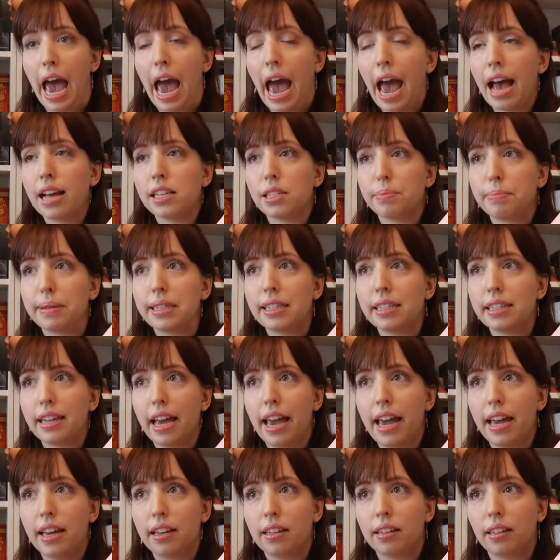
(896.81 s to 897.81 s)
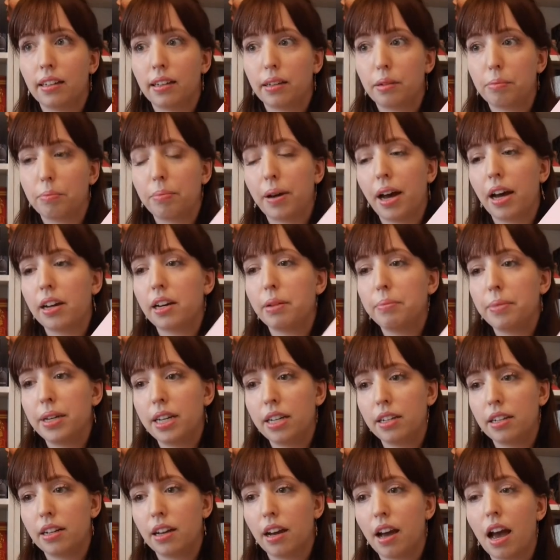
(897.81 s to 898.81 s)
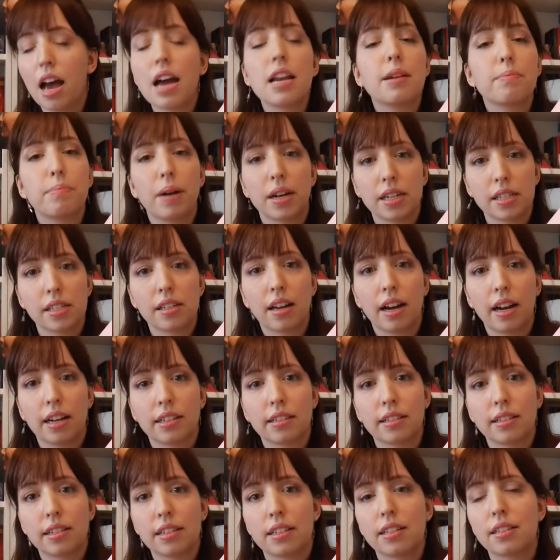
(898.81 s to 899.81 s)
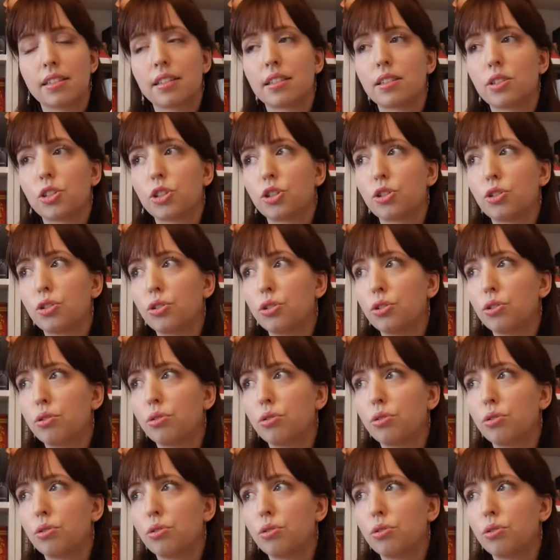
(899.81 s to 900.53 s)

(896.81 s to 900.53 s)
has been taken by the media and by scientists to